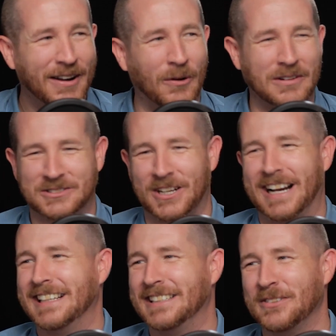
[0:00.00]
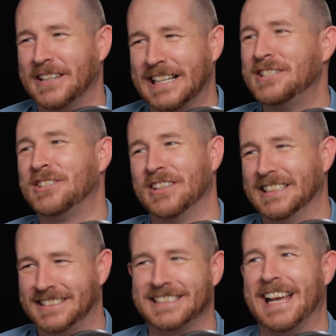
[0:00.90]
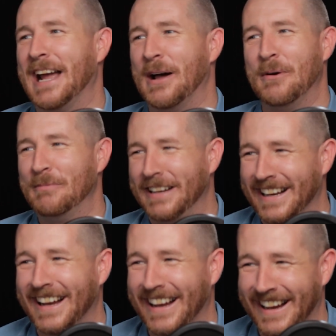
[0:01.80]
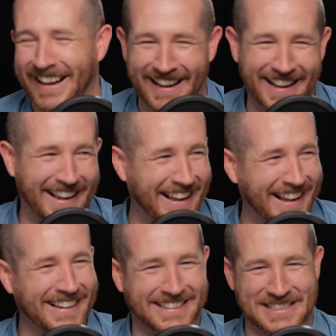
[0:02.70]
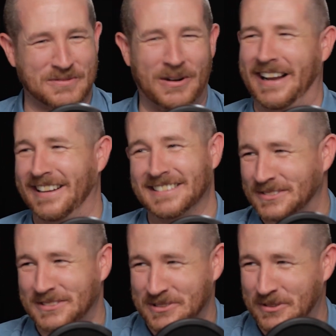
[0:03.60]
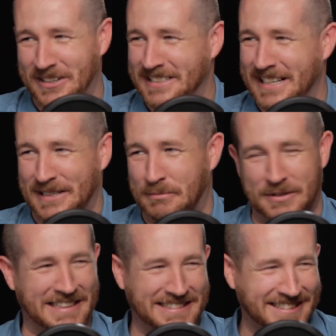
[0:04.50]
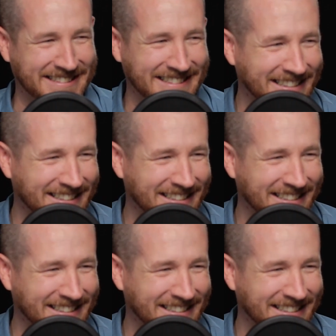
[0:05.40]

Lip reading: or trying to do an insurance scam. Because why else would you wear a neck brace?